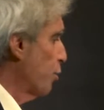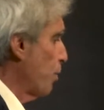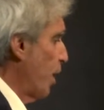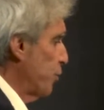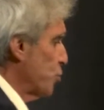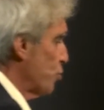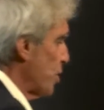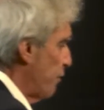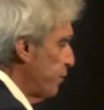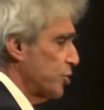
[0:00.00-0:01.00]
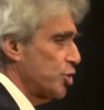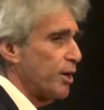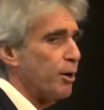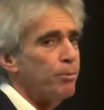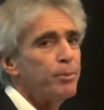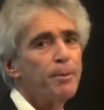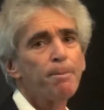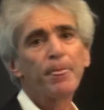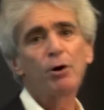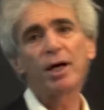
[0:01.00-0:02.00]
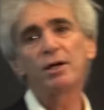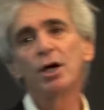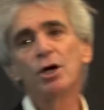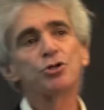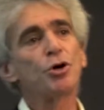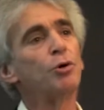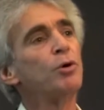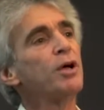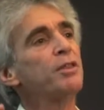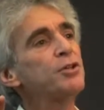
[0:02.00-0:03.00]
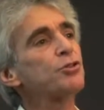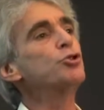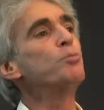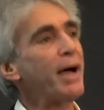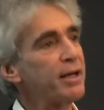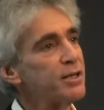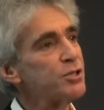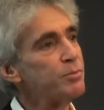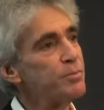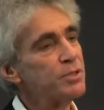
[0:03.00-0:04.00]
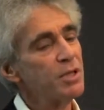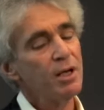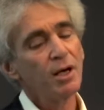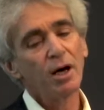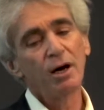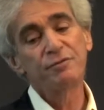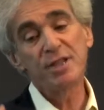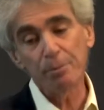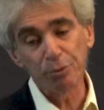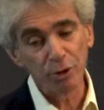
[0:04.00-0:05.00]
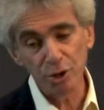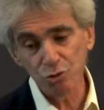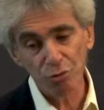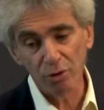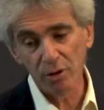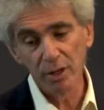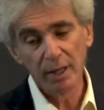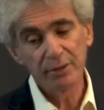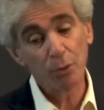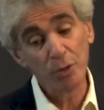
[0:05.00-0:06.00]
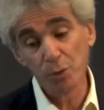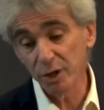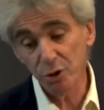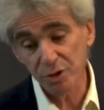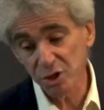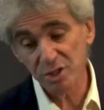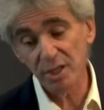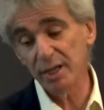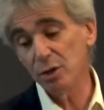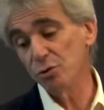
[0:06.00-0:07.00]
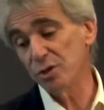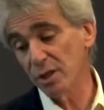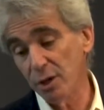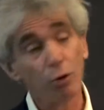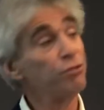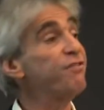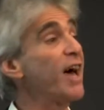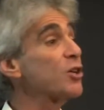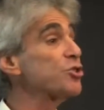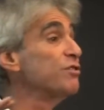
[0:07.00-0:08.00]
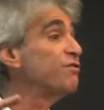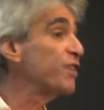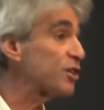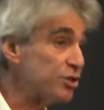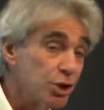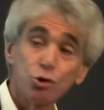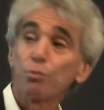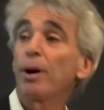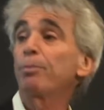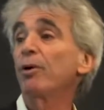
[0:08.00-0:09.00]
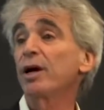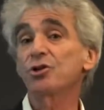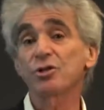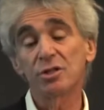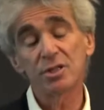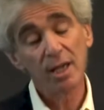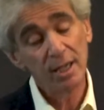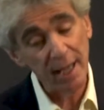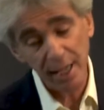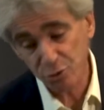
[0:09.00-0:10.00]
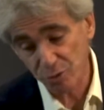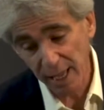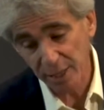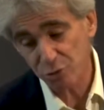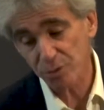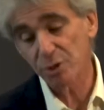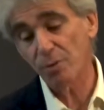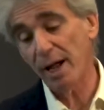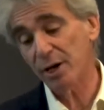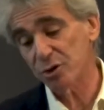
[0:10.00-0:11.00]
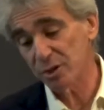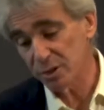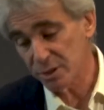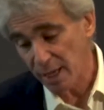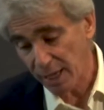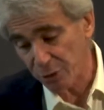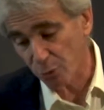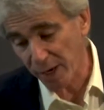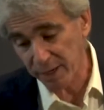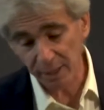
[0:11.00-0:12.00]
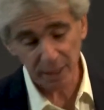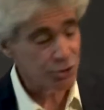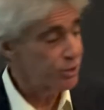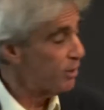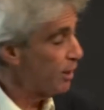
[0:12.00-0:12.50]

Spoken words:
throughout the Drosophila genome. Okay, so these are two mechanisms of temporal control that we really couldn't study using the old-fashioned fixed tissue preparations, enhancer-enhancer interactions, and the regulation